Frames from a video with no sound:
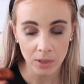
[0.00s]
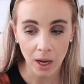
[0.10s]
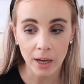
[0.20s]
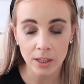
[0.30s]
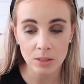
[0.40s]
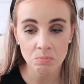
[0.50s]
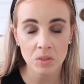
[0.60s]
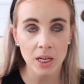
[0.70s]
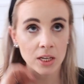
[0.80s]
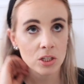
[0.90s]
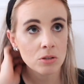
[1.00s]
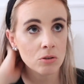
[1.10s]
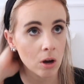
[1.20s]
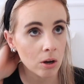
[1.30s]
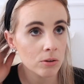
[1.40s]
I tend to
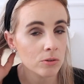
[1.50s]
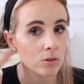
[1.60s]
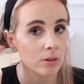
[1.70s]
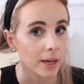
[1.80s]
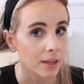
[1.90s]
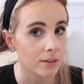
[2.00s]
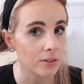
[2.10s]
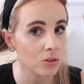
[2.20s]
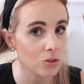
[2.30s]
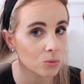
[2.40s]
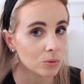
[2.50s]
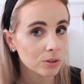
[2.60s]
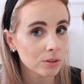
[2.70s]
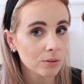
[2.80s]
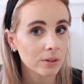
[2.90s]
go like this to
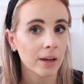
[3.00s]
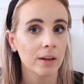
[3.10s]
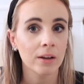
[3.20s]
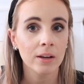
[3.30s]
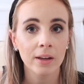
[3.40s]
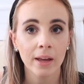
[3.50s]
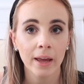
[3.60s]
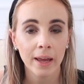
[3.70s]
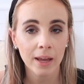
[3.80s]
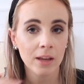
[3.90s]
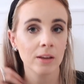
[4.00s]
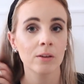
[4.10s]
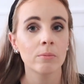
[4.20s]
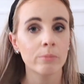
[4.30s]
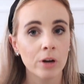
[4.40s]
work, like hair
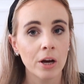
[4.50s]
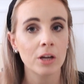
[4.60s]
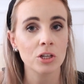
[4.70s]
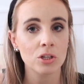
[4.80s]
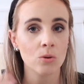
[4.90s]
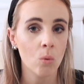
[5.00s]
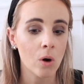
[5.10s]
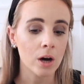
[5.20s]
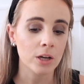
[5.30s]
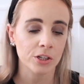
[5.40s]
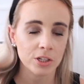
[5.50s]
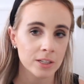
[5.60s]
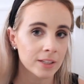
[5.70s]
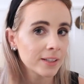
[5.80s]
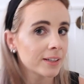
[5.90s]
brushed,
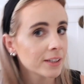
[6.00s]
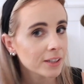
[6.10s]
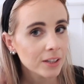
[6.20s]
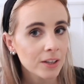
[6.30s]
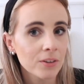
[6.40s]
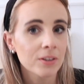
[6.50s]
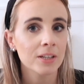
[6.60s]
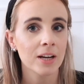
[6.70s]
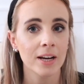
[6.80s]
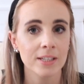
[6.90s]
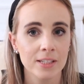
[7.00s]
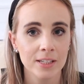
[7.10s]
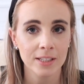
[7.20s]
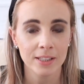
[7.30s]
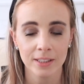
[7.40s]
washed,
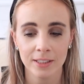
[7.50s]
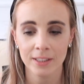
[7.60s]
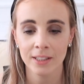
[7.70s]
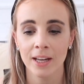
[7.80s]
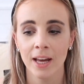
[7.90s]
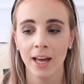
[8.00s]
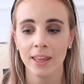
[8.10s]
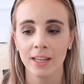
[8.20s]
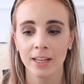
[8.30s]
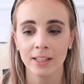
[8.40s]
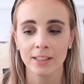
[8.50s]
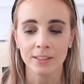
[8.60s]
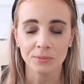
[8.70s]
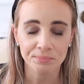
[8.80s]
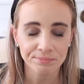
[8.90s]
nicely, and
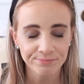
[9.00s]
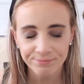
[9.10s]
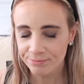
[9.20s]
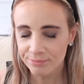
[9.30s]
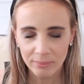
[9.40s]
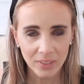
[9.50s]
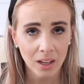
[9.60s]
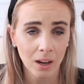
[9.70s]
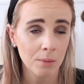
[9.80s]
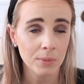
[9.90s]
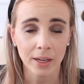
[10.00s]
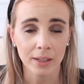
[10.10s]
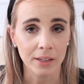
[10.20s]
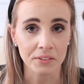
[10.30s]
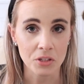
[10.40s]
then come like
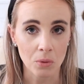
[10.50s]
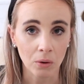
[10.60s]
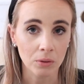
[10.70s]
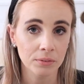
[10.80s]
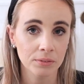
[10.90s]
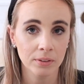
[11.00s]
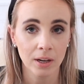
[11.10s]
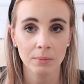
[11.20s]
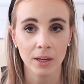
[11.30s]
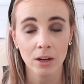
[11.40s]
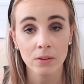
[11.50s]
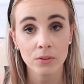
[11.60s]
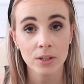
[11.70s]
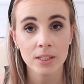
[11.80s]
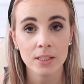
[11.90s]
11, 12, I'm like over
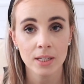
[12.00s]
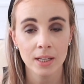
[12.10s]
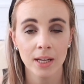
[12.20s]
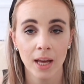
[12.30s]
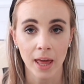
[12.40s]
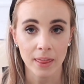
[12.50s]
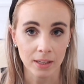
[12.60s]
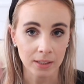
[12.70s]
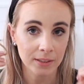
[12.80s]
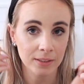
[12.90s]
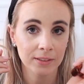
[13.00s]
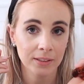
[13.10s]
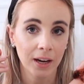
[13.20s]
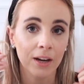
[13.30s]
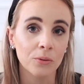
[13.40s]
it. And then
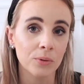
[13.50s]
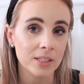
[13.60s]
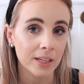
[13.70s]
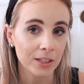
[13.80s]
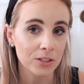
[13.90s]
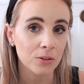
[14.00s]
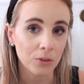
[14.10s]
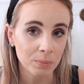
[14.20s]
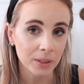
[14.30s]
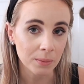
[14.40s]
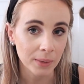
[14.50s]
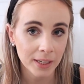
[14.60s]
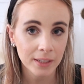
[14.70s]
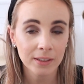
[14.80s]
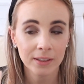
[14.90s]
I always like to not be in a
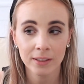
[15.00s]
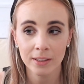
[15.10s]
panic